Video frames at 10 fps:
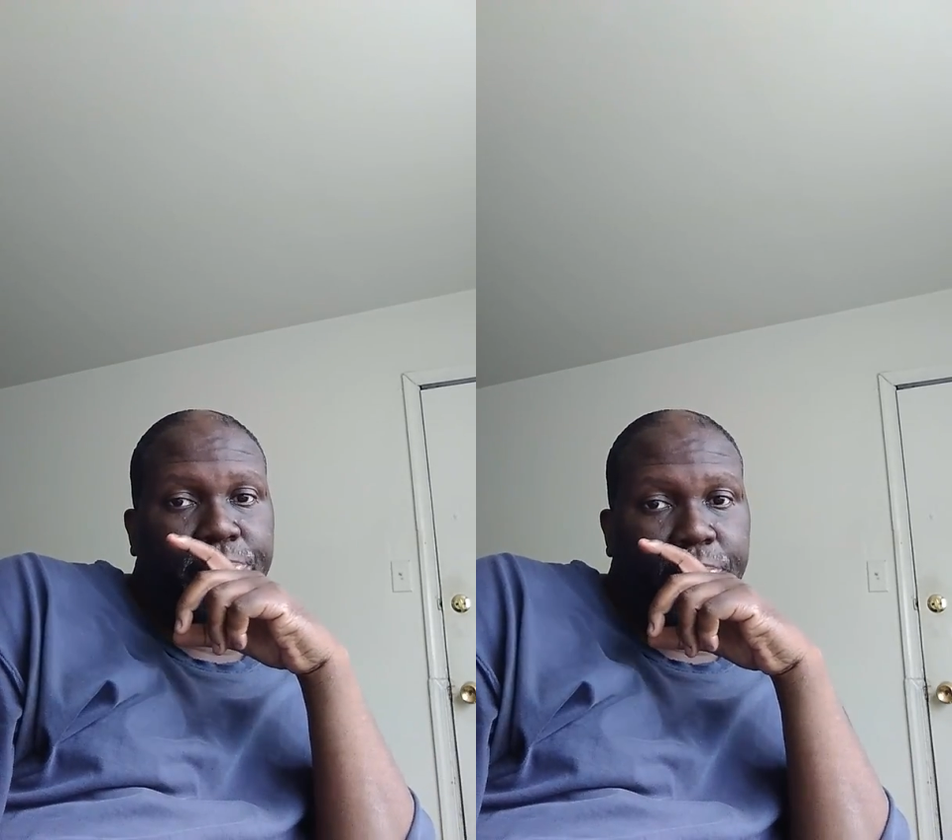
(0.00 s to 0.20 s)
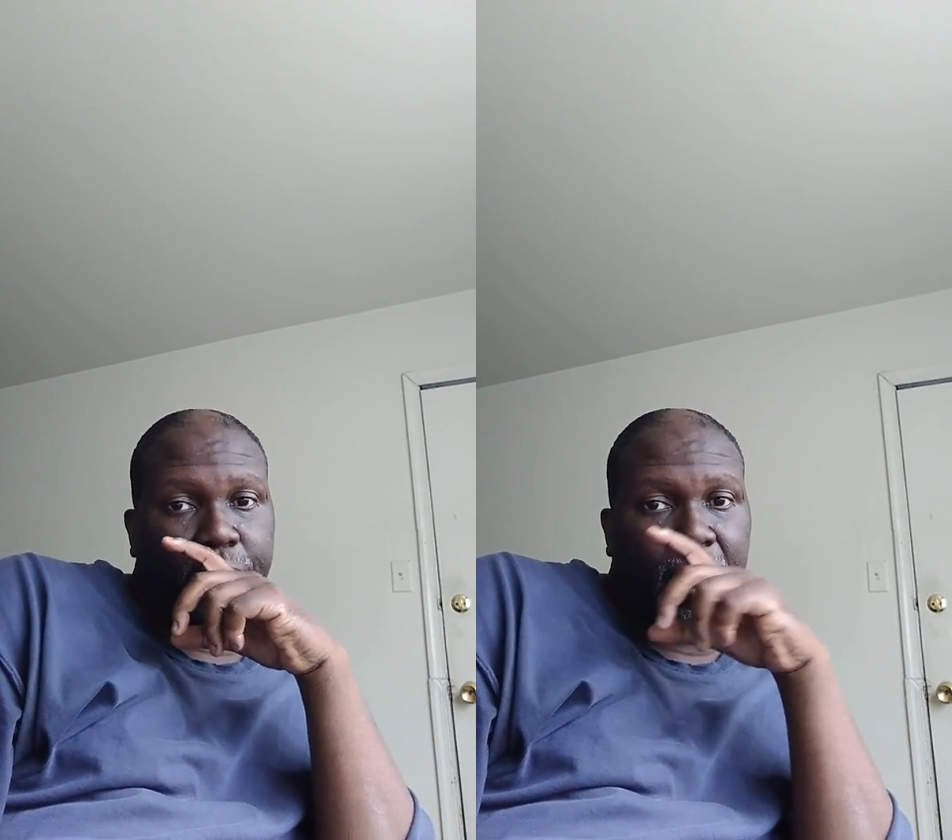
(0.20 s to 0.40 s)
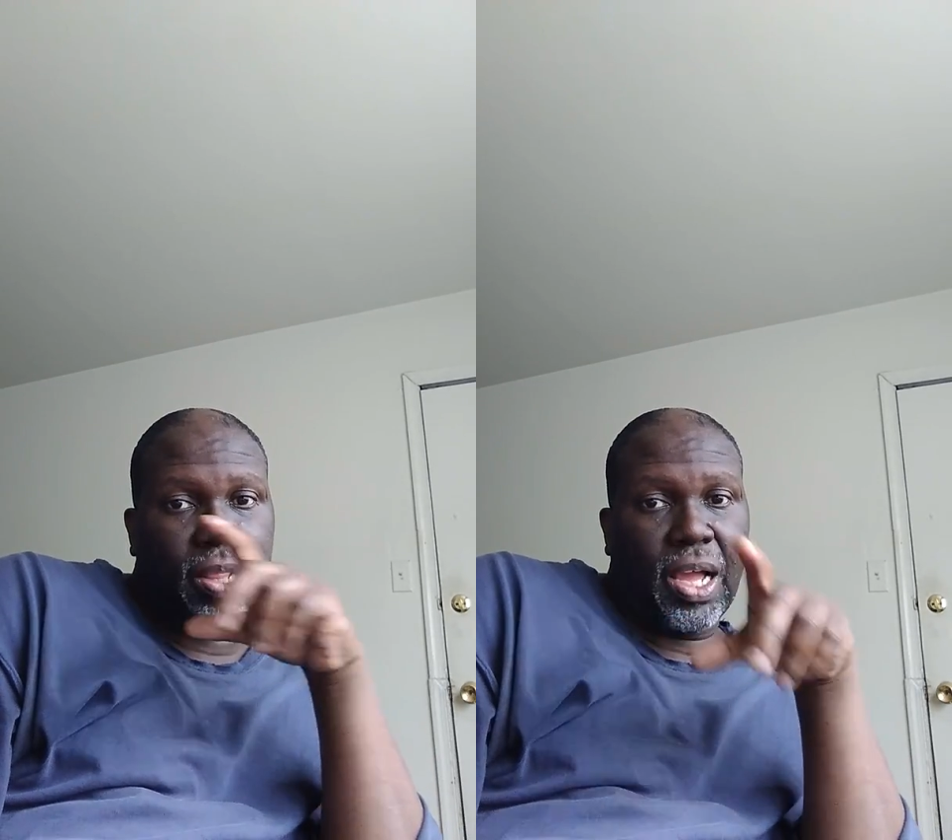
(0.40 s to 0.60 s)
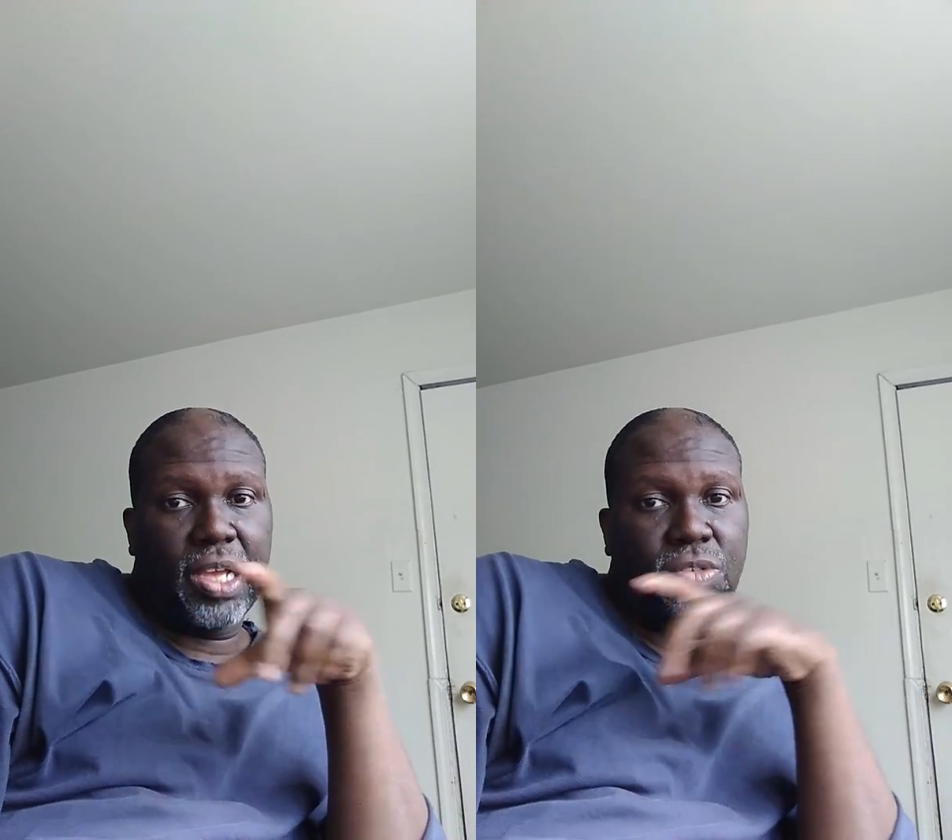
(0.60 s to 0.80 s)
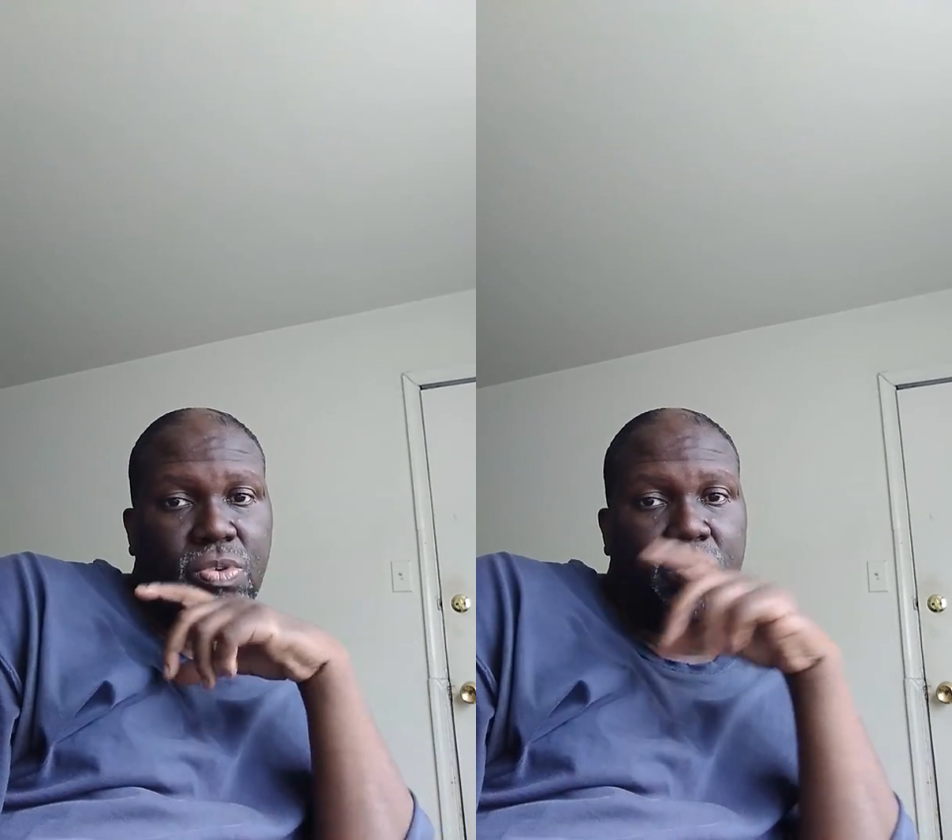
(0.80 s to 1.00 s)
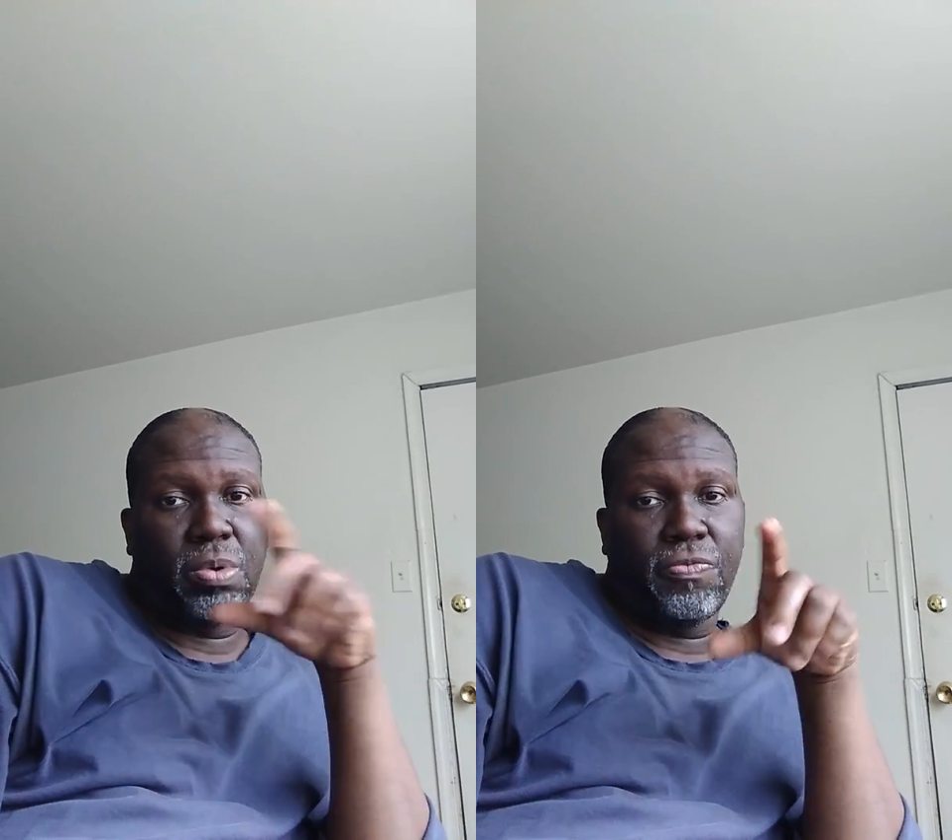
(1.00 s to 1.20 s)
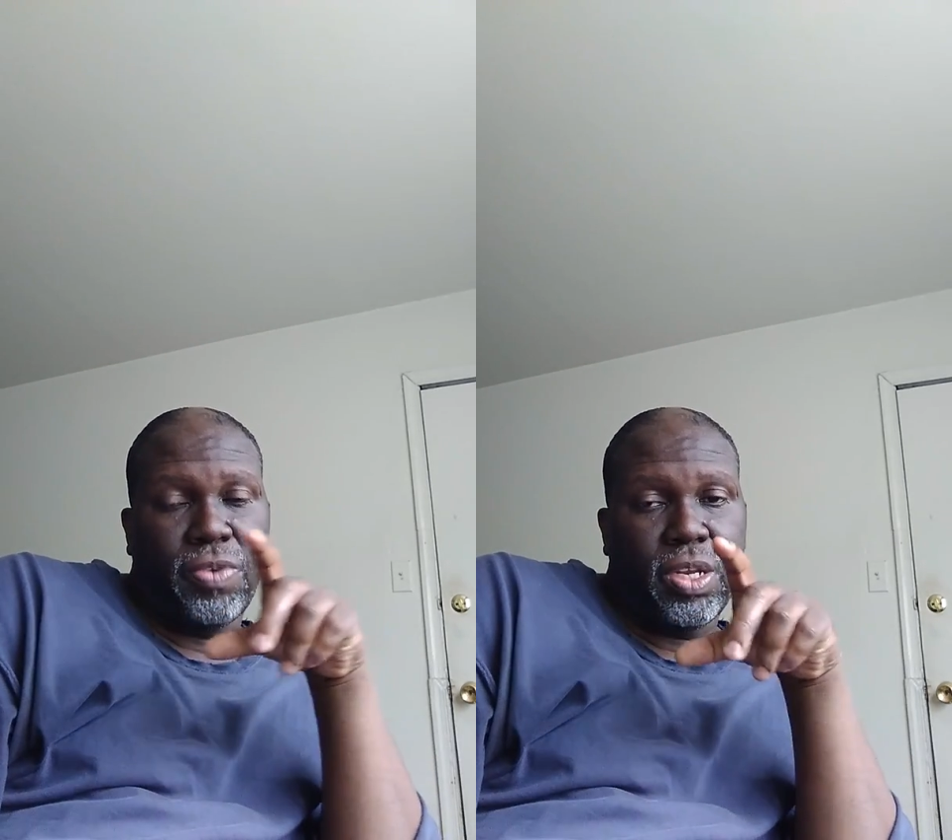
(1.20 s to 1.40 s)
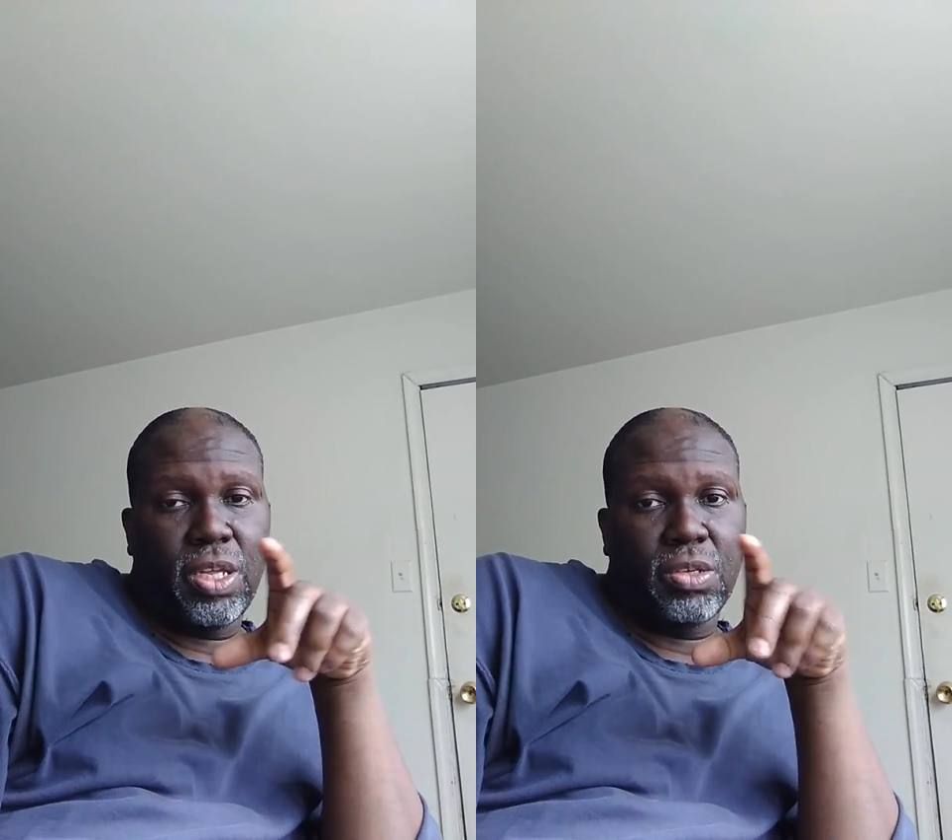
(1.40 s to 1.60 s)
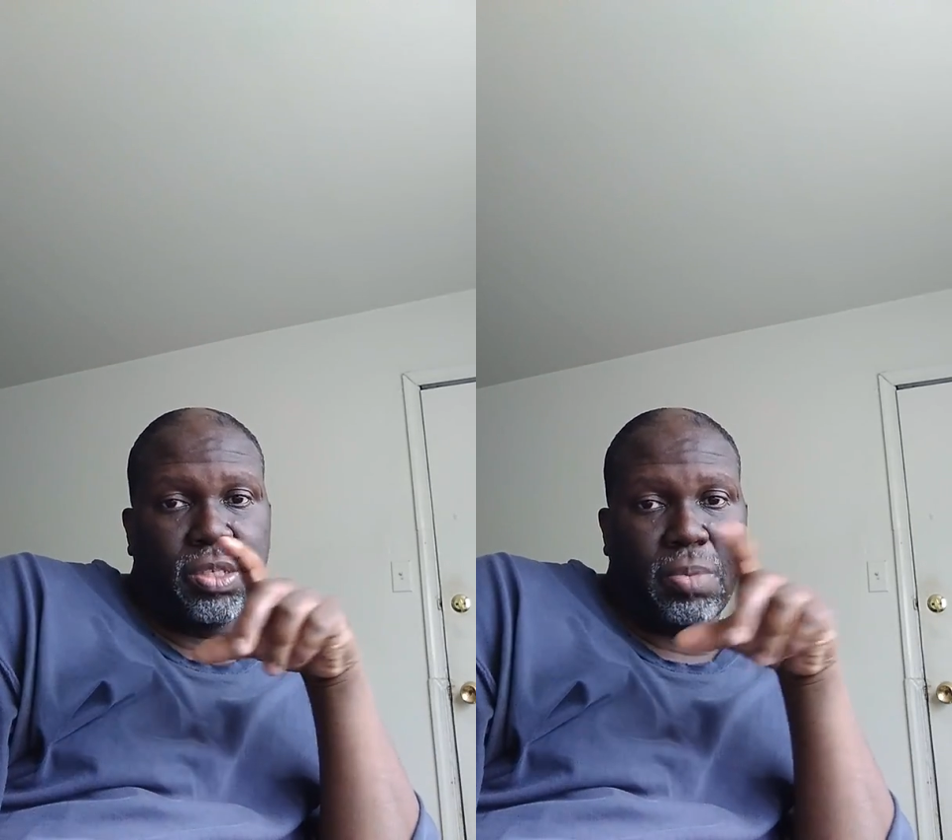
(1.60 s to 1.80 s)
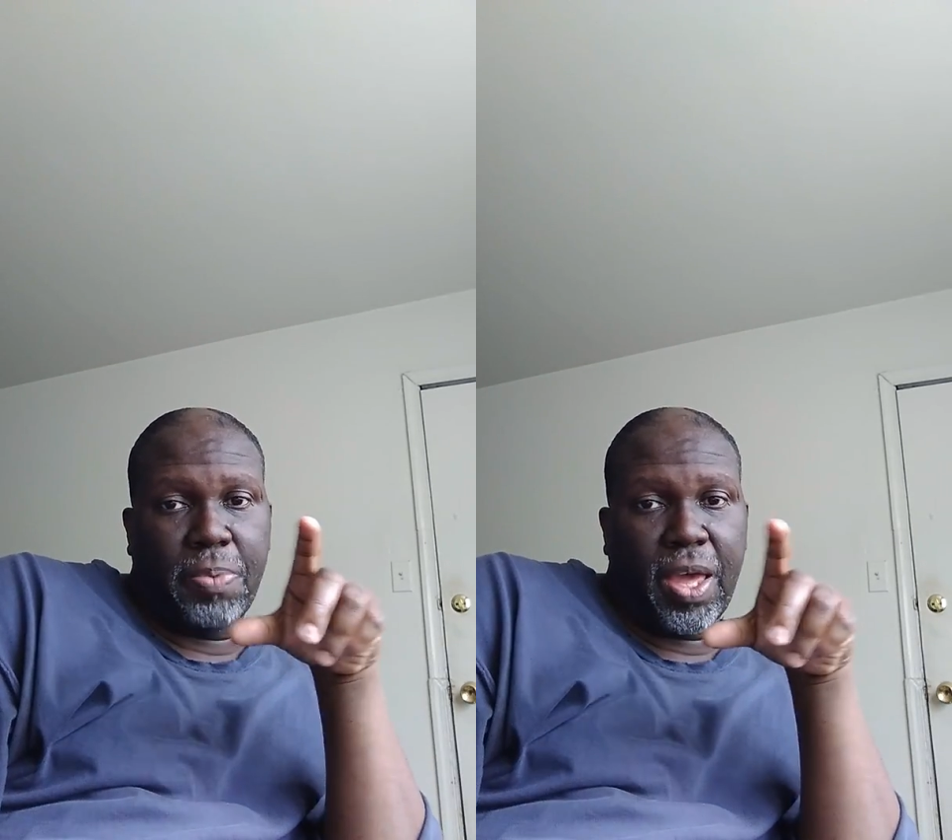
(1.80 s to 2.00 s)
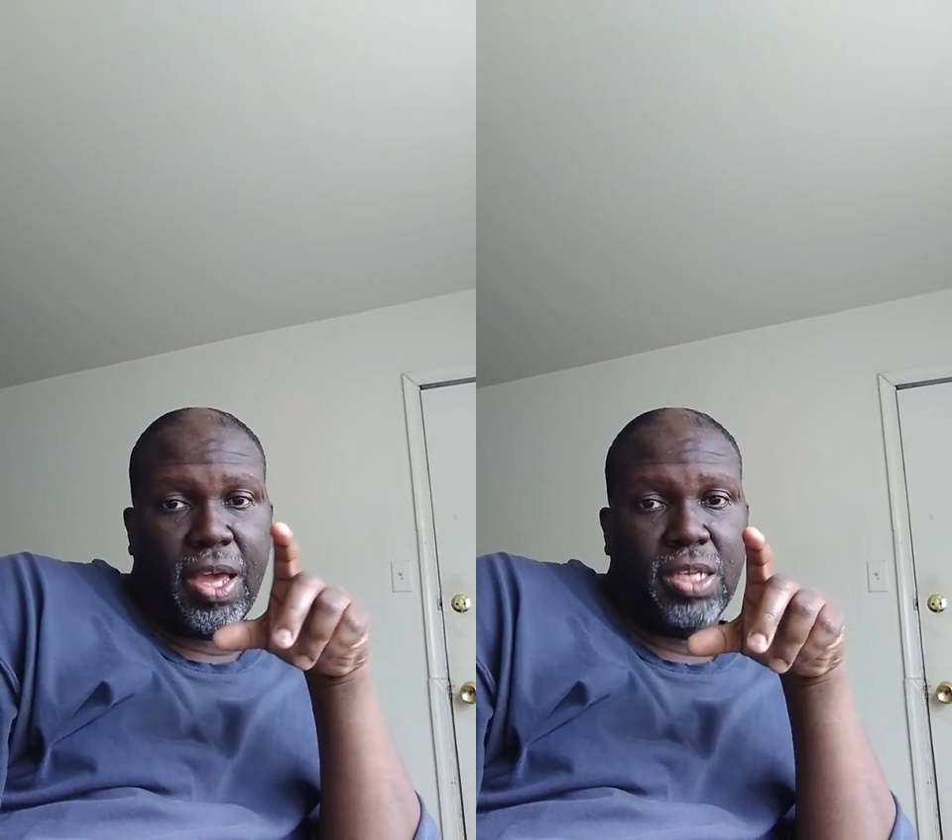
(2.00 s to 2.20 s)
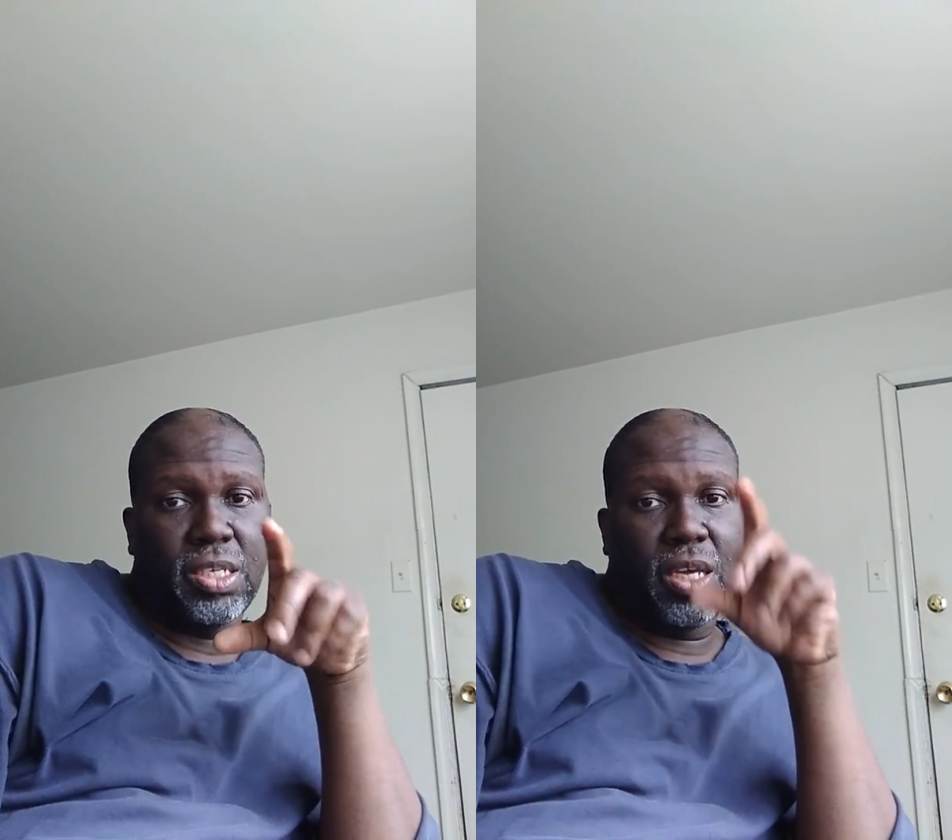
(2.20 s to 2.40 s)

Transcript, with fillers: my live streams or videos in the past.